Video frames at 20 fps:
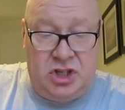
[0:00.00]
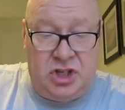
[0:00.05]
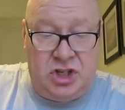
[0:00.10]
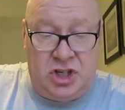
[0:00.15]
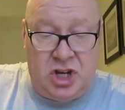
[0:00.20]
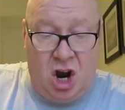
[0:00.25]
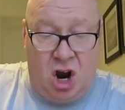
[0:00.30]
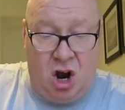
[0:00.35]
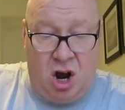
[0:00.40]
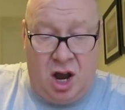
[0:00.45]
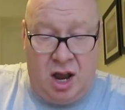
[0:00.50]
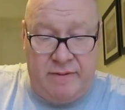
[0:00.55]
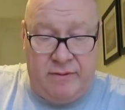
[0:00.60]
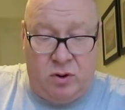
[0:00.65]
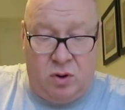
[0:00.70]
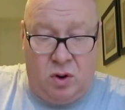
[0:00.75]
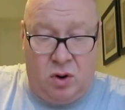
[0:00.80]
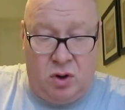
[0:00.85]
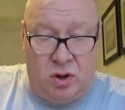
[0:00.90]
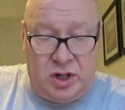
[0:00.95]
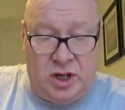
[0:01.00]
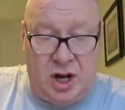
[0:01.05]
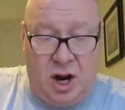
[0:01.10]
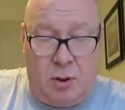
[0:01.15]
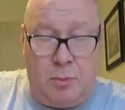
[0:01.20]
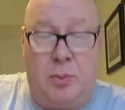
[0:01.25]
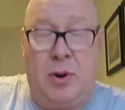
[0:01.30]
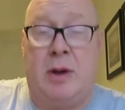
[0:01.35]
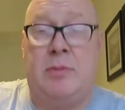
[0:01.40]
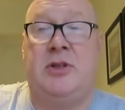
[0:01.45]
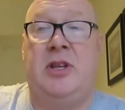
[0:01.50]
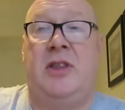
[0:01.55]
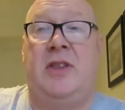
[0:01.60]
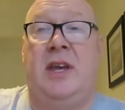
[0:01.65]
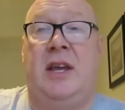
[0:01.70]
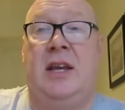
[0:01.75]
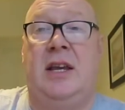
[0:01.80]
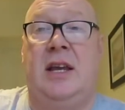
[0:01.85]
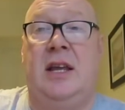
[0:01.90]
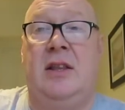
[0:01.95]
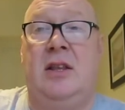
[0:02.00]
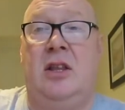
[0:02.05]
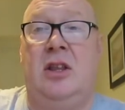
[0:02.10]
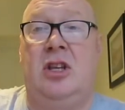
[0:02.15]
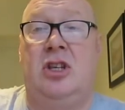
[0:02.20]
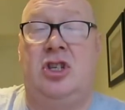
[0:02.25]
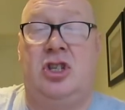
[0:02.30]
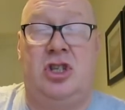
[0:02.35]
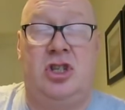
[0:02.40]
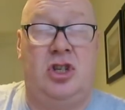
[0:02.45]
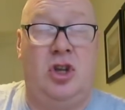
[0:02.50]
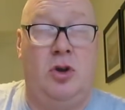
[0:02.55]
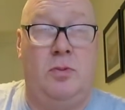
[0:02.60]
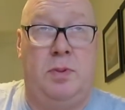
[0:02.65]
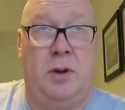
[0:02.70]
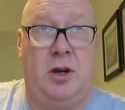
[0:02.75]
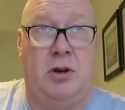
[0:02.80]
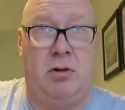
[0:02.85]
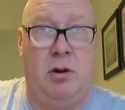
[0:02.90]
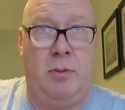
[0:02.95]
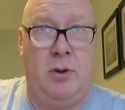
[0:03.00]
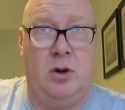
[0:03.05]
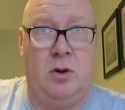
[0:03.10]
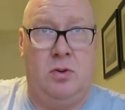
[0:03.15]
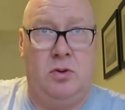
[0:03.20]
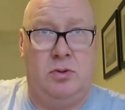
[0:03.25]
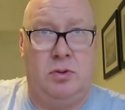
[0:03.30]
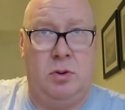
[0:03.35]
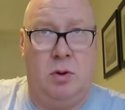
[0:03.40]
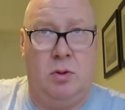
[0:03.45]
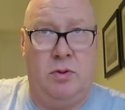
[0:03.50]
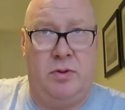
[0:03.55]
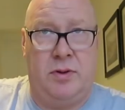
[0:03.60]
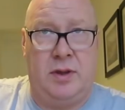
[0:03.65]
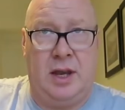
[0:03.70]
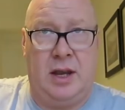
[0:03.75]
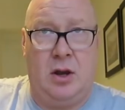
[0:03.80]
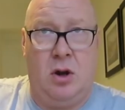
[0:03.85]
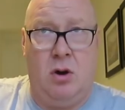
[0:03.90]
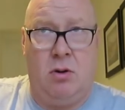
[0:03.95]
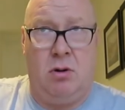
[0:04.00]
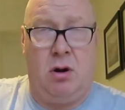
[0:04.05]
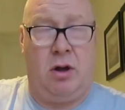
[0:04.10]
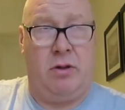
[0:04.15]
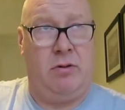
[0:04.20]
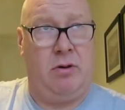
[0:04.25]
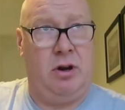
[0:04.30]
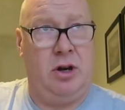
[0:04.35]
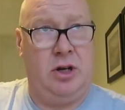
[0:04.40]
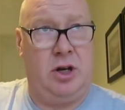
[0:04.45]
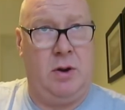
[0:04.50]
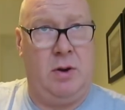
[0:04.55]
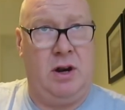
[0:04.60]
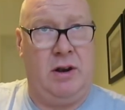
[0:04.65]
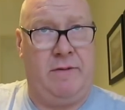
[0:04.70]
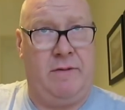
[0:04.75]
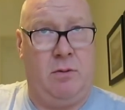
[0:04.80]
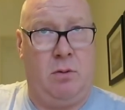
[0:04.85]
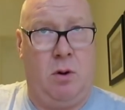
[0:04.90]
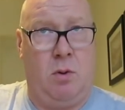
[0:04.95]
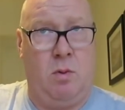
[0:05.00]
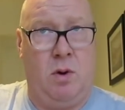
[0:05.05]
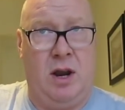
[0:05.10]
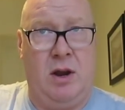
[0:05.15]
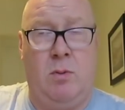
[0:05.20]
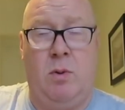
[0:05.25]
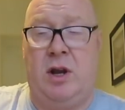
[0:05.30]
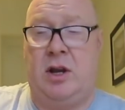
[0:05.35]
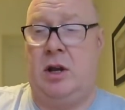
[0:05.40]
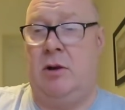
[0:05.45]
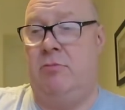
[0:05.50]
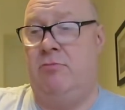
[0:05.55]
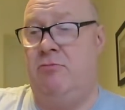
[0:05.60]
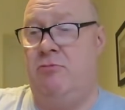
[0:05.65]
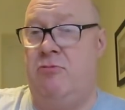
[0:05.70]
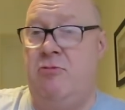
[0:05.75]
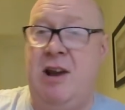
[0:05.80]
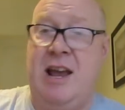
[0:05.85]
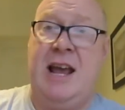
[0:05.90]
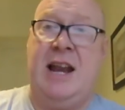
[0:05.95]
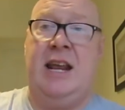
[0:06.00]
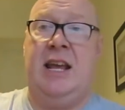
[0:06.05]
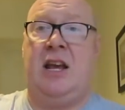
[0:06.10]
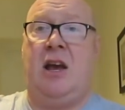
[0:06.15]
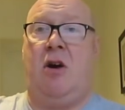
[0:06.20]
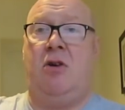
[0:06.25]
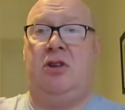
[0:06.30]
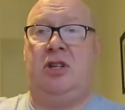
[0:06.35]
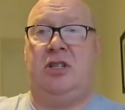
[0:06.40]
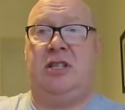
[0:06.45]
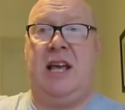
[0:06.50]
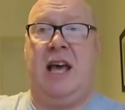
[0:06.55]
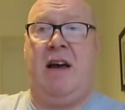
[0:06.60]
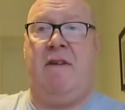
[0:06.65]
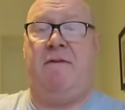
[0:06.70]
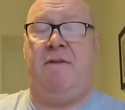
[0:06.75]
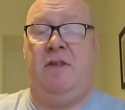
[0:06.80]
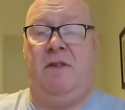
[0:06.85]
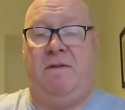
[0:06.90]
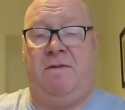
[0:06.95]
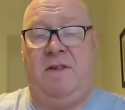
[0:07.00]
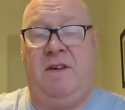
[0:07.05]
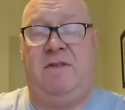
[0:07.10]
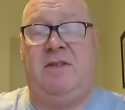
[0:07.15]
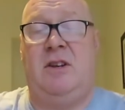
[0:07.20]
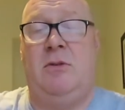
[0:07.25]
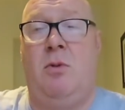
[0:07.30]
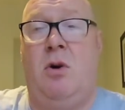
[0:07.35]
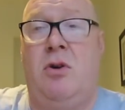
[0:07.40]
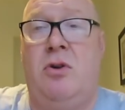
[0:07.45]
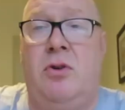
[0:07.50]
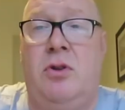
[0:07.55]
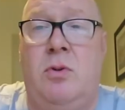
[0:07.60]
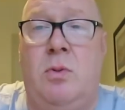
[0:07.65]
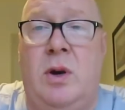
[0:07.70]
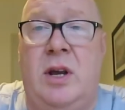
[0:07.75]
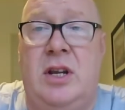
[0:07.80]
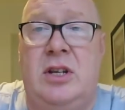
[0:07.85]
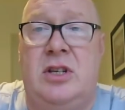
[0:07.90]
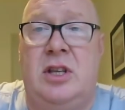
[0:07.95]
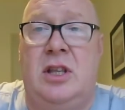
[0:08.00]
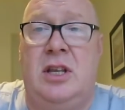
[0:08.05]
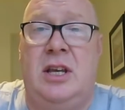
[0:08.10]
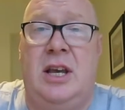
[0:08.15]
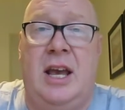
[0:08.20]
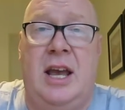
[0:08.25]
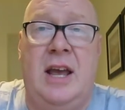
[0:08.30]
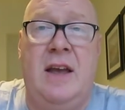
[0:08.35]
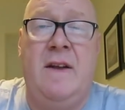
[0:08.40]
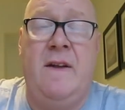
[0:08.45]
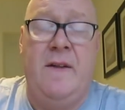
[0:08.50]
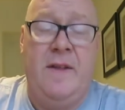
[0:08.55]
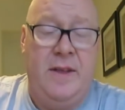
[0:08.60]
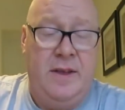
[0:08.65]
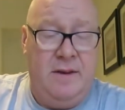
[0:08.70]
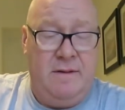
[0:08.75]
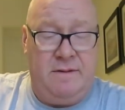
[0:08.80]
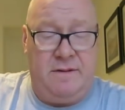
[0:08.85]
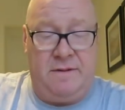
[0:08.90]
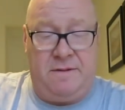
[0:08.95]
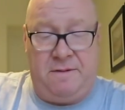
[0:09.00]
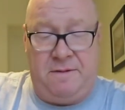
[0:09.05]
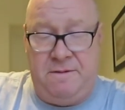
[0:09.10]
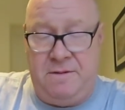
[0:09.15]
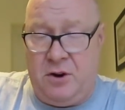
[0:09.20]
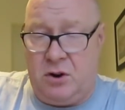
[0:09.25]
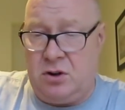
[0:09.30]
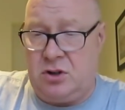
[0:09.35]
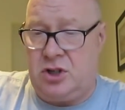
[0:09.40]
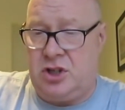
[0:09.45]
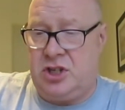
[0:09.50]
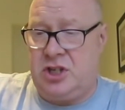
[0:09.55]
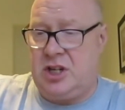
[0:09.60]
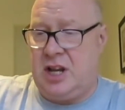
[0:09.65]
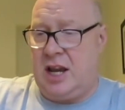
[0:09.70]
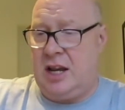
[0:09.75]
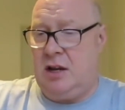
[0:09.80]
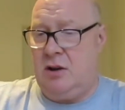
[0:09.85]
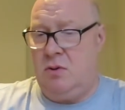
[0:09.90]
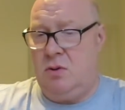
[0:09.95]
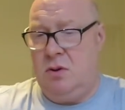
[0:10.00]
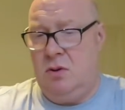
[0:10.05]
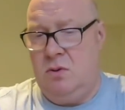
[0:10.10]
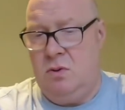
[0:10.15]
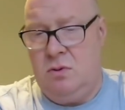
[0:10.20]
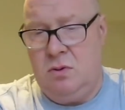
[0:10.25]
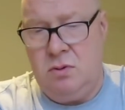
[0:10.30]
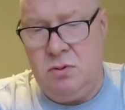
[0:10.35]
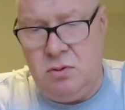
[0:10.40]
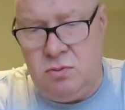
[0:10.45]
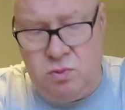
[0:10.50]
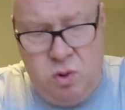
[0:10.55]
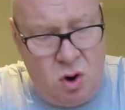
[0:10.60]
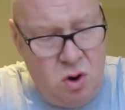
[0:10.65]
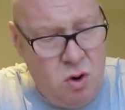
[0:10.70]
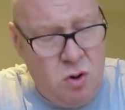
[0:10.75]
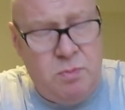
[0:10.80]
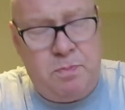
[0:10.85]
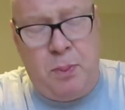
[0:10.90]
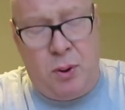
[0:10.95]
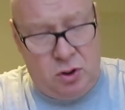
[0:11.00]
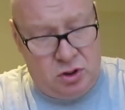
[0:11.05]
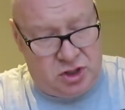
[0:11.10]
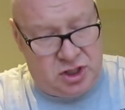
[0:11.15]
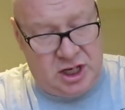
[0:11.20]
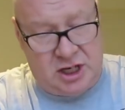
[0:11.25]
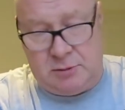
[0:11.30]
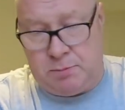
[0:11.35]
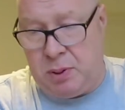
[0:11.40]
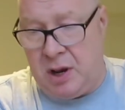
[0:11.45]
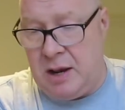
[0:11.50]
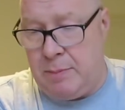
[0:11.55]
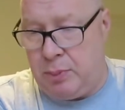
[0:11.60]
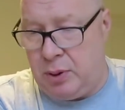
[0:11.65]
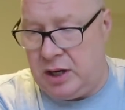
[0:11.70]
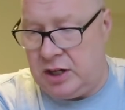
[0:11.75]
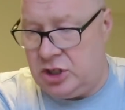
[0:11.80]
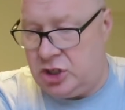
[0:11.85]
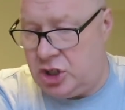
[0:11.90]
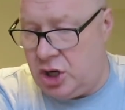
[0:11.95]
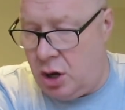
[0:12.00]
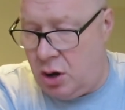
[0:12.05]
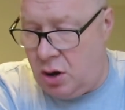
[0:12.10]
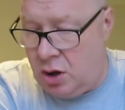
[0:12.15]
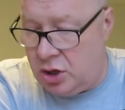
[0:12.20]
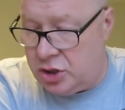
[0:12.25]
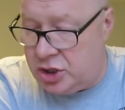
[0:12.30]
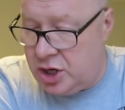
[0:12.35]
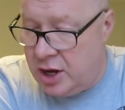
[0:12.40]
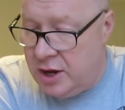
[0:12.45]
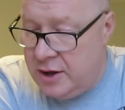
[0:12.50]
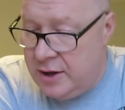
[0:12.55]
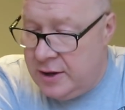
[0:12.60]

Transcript: jive, or, you know, perhaps you're thinking that the stupid criminals will think, oh, right, they're only doing it for 1 week, we can really go to town for the 51 other weeks of the year. For fuck's sake, who puts these people in charge?